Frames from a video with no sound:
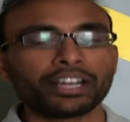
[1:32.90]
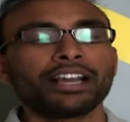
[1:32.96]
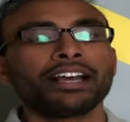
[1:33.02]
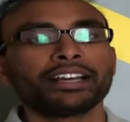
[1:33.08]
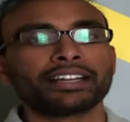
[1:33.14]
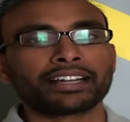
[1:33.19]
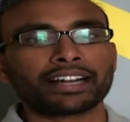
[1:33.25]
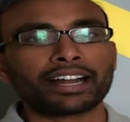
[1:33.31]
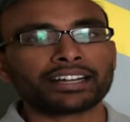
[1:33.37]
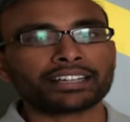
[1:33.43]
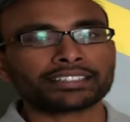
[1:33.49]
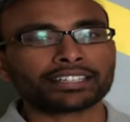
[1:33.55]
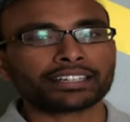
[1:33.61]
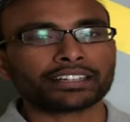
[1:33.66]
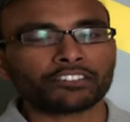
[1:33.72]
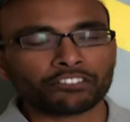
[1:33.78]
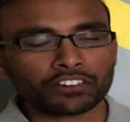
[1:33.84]
regarding
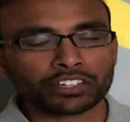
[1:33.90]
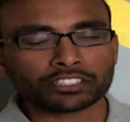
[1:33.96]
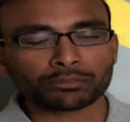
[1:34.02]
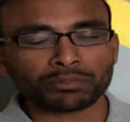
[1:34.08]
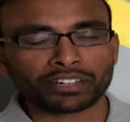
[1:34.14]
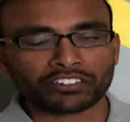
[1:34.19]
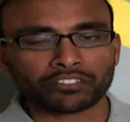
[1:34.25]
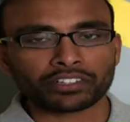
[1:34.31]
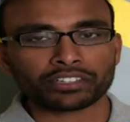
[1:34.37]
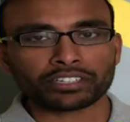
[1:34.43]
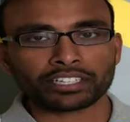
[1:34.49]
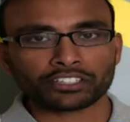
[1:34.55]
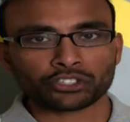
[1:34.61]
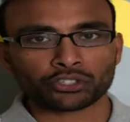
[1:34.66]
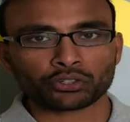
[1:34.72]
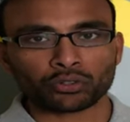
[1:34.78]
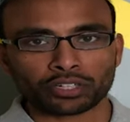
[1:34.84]
the difference between
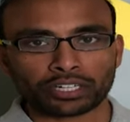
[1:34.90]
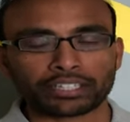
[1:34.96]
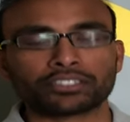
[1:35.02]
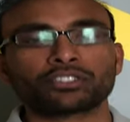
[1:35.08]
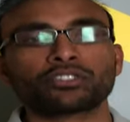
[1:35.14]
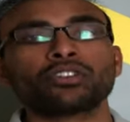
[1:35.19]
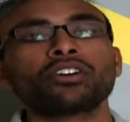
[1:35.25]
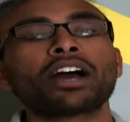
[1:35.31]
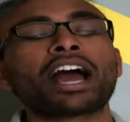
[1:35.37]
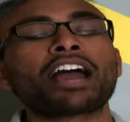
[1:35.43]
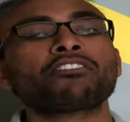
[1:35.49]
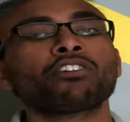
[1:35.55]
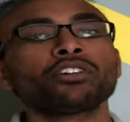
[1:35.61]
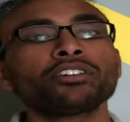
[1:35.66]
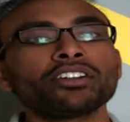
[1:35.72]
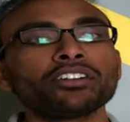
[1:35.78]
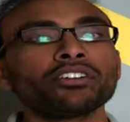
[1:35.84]
these two dates. So I
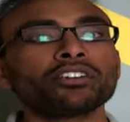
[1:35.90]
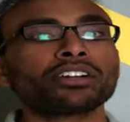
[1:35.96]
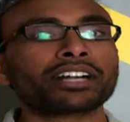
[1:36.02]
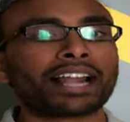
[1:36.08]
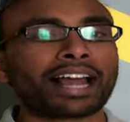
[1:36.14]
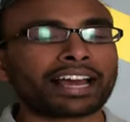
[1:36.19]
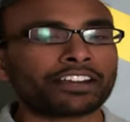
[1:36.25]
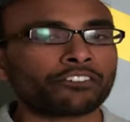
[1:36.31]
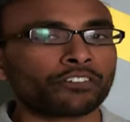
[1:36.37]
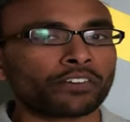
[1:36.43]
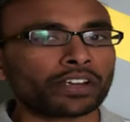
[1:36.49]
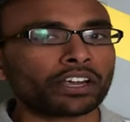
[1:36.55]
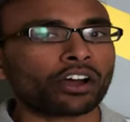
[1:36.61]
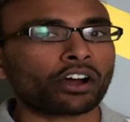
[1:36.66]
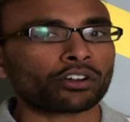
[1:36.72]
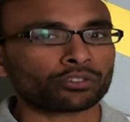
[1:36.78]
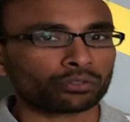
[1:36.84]
wanted to clarify
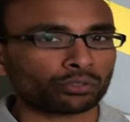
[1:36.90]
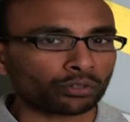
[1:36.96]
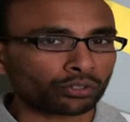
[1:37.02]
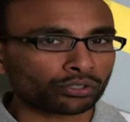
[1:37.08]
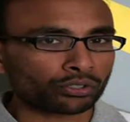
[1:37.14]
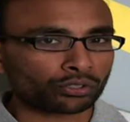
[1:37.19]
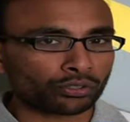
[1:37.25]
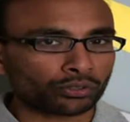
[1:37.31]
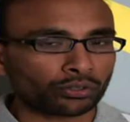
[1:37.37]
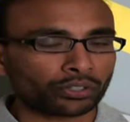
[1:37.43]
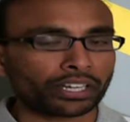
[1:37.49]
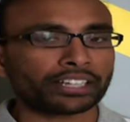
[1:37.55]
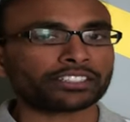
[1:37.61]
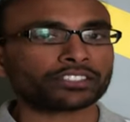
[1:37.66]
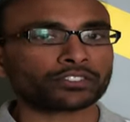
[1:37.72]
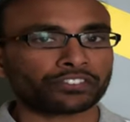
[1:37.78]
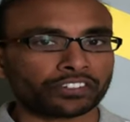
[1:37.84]
on those two
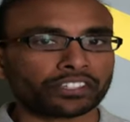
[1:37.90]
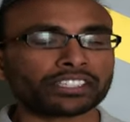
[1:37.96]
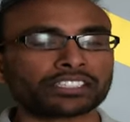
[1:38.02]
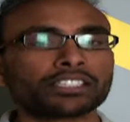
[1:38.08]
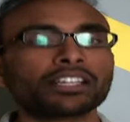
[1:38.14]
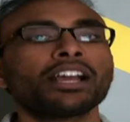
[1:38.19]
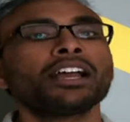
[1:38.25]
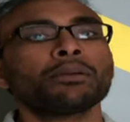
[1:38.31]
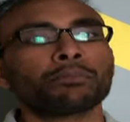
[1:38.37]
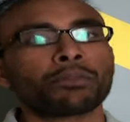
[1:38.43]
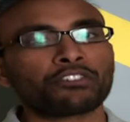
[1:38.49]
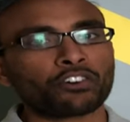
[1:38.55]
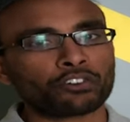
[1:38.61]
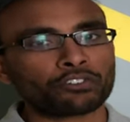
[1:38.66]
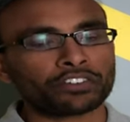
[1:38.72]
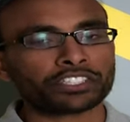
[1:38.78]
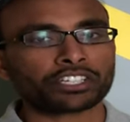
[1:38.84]
dates first
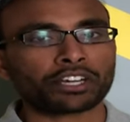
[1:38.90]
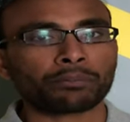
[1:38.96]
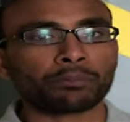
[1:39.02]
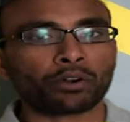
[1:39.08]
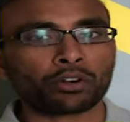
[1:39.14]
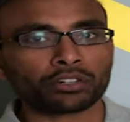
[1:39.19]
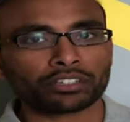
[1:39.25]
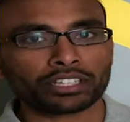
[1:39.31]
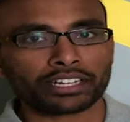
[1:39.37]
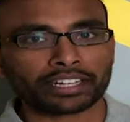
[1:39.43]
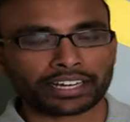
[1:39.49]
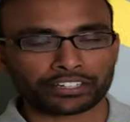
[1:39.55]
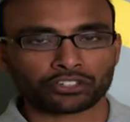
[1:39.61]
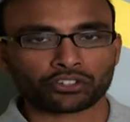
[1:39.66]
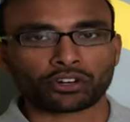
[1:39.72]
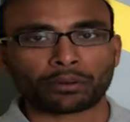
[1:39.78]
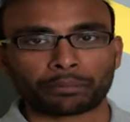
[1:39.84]
before we jump on to the
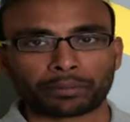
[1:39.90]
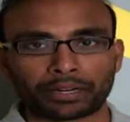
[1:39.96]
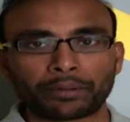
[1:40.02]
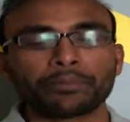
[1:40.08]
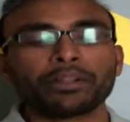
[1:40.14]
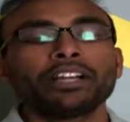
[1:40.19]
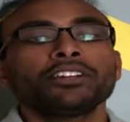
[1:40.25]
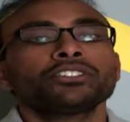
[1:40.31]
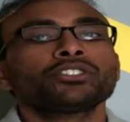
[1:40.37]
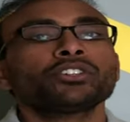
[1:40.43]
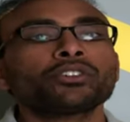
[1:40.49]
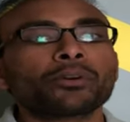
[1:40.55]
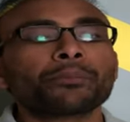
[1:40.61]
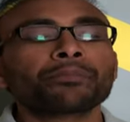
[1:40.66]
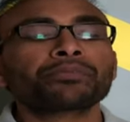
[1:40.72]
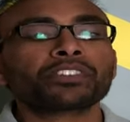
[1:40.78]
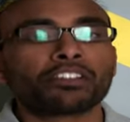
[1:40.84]
next topic.
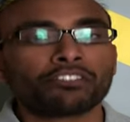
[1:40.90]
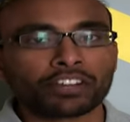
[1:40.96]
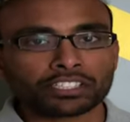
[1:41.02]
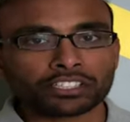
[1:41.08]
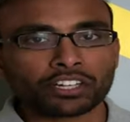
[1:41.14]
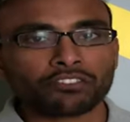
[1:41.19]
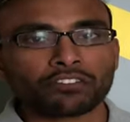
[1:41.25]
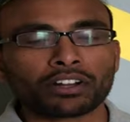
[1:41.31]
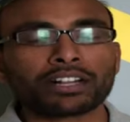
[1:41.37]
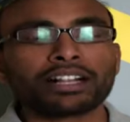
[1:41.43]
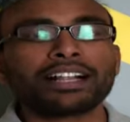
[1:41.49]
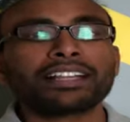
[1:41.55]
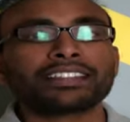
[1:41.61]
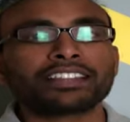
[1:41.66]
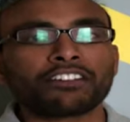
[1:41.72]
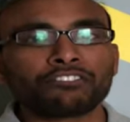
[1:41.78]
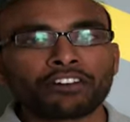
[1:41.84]
So first of all,
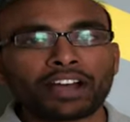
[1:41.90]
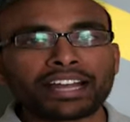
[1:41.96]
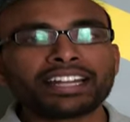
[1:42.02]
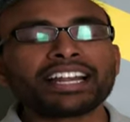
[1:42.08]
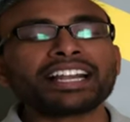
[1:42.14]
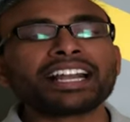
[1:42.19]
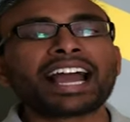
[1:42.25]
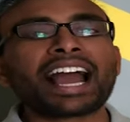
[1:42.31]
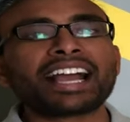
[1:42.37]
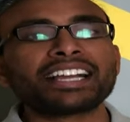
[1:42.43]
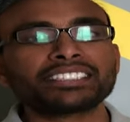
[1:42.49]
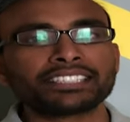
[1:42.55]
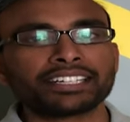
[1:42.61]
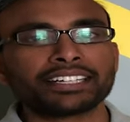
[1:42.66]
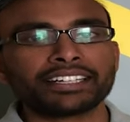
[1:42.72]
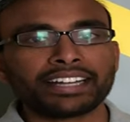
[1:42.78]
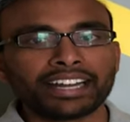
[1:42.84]
the final
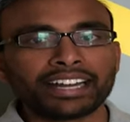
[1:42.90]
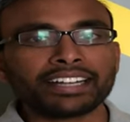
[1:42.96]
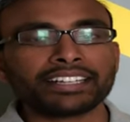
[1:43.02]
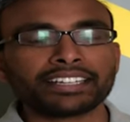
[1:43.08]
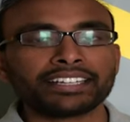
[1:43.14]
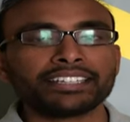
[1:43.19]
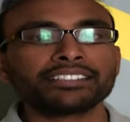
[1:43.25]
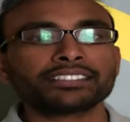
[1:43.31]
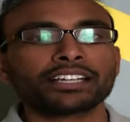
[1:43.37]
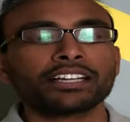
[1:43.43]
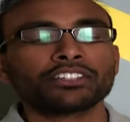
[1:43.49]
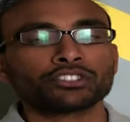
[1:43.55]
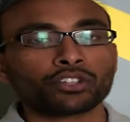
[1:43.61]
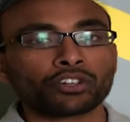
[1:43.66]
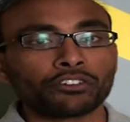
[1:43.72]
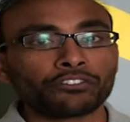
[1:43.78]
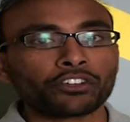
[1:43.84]
action date is,
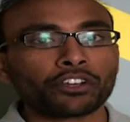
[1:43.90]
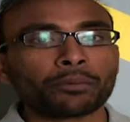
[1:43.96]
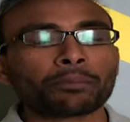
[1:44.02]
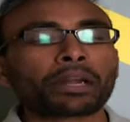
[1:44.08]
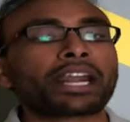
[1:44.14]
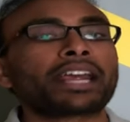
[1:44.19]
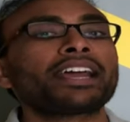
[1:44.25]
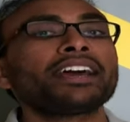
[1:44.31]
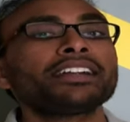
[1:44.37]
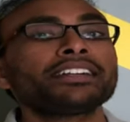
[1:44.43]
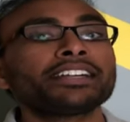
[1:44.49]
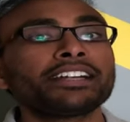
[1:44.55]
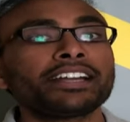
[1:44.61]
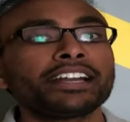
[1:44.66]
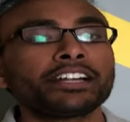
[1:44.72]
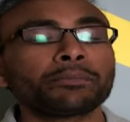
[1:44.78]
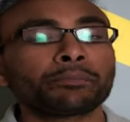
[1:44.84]
so if your priority
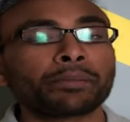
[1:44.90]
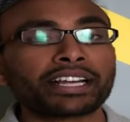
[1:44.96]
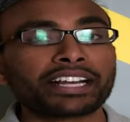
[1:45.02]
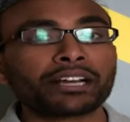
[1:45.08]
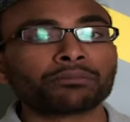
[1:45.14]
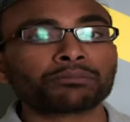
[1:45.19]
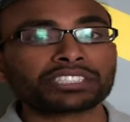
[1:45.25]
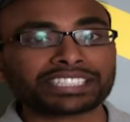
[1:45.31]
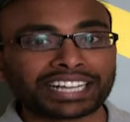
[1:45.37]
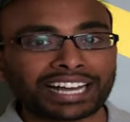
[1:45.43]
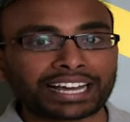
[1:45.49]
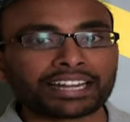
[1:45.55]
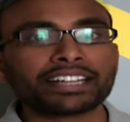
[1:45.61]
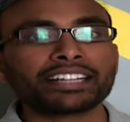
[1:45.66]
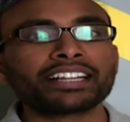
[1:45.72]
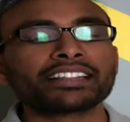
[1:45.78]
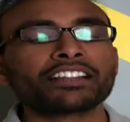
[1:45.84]
date becomes
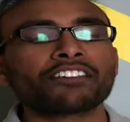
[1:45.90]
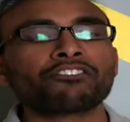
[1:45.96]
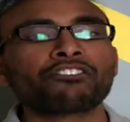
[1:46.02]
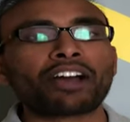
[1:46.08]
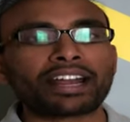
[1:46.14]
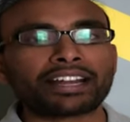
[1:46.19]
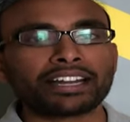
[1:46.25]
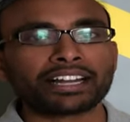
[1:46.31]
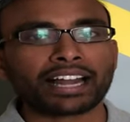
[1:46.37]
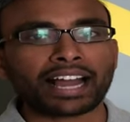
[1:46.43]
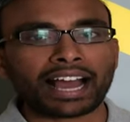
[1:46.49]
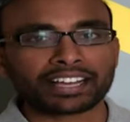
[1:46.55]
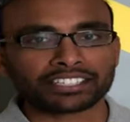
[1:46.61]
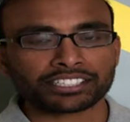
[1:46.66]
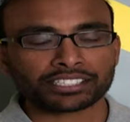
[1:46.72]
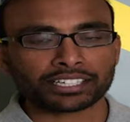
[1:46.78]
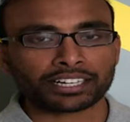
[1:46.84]
current in the final
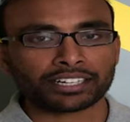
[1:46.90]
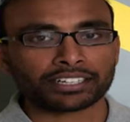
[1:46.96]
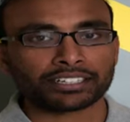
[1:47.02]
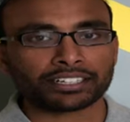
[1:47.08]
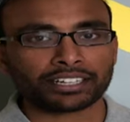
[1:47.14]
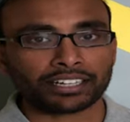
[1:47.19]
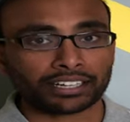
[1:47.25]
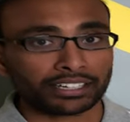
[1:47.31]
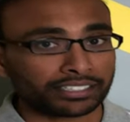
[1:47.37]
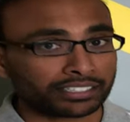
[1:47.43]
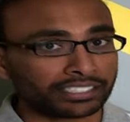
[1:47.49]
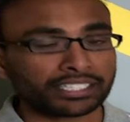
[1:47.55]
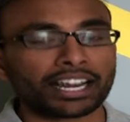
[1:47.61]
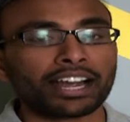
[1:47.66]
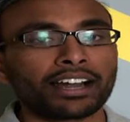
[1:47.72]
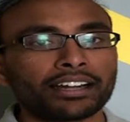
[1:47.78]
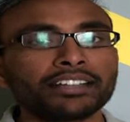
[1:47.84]
action
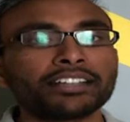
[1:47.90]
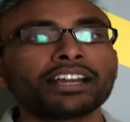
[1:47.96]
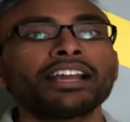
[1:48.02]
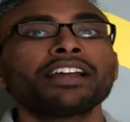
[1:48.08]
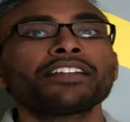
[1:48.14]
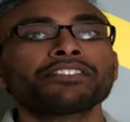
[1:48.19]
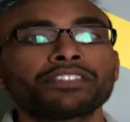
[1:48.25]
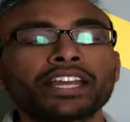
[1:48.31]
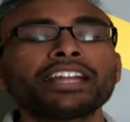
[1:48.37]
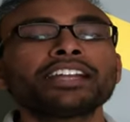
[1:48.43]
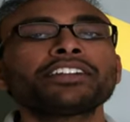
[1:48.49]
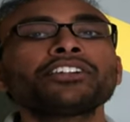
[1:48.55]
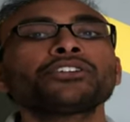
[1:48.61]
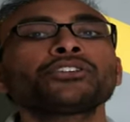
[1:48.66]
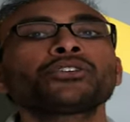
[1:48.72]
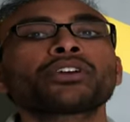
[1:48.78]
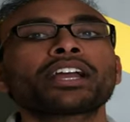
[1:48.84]
chart,
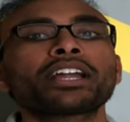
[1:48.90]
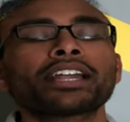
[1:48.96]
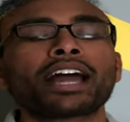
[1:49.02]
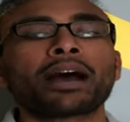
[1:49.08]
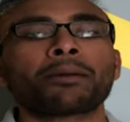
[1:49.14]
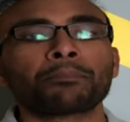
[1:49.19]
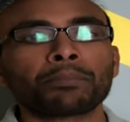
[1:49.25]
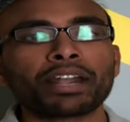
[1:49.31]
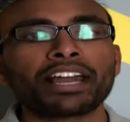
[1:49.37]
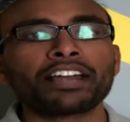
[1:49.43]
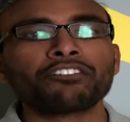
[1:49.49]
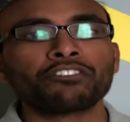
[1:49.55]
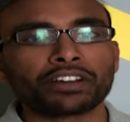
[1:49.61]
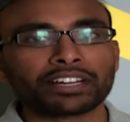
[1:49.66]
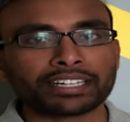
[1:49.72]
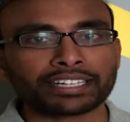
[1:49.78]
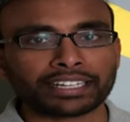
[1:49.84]
then you can apply
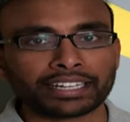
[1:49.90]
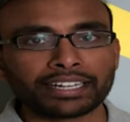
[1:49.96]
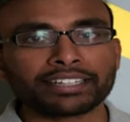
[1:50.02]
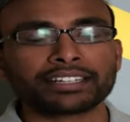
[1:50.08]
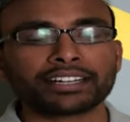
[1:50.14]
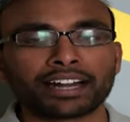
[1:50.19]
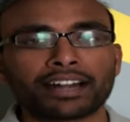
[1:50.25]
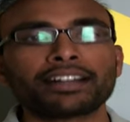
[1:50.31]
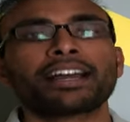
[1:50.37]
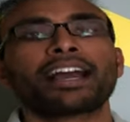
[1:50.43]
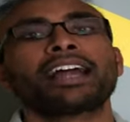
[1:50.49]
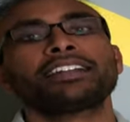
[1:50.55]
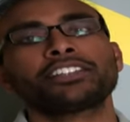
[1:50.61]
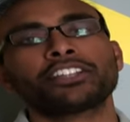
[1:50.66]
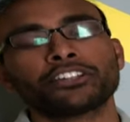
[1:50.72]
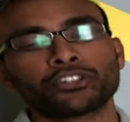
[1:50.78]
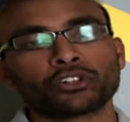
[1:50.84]
for green card,
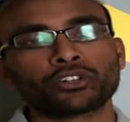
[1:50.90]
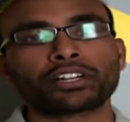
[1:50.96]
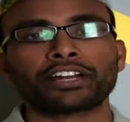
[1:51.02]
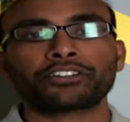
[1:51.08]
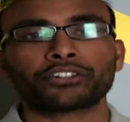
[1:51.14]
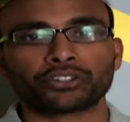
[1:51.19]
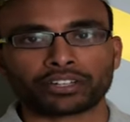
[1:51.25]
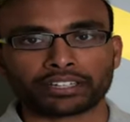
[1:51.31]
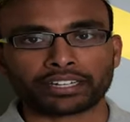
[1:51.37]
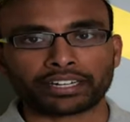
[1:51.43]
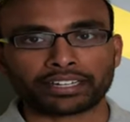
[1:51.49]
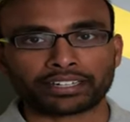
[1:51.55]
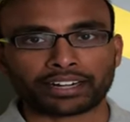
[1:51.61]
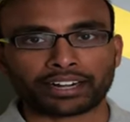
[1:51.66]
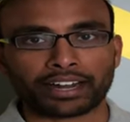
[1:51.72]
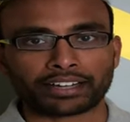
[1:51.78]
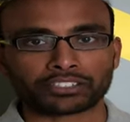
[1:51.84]
and then you'll get your green
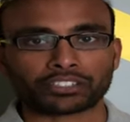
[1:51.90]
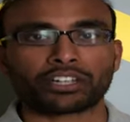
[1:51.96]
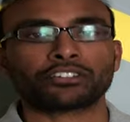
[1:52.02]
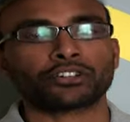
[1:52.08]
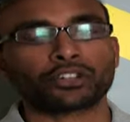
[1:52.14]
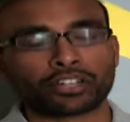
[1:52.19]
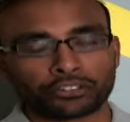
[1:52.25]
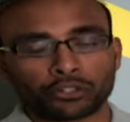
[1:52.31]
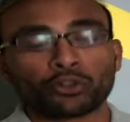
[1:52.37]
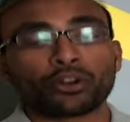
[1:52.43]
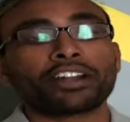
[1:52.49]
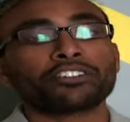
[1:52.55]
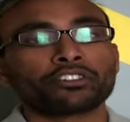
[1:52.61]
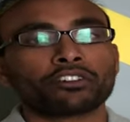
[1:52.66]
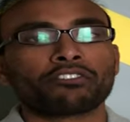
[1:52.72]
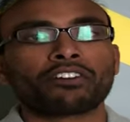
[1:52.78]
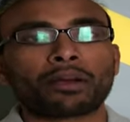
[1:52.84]
card actually. You
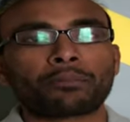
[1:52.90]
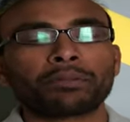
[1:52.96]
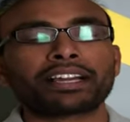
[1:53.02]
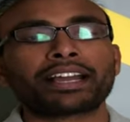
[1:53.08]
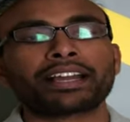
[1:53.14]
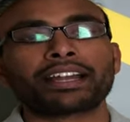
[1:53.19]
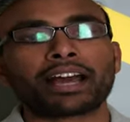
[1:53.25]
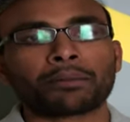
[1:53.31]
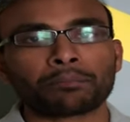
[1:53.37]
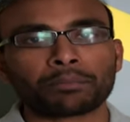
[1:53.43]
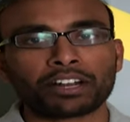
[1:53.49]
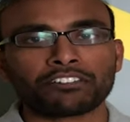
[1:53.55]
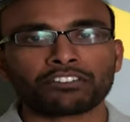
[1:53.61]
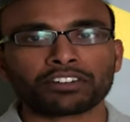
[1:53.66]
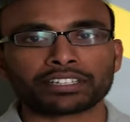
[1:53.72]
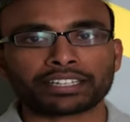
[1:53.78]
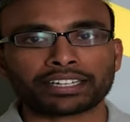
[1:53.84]
and your family can apply
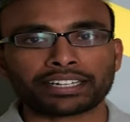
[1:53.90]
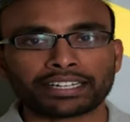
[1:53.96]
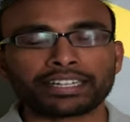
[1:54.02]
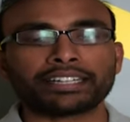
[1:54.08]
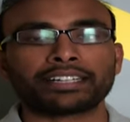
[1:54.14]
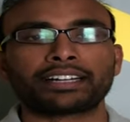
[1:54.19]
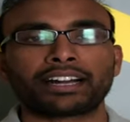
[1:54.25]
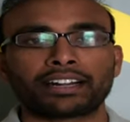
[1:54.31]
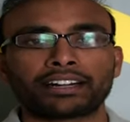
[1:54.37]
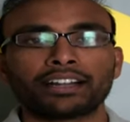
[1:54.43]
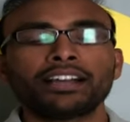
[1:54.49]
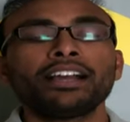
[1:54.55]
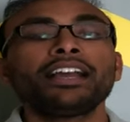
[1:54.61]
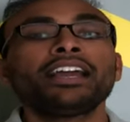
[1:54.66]
for the green card.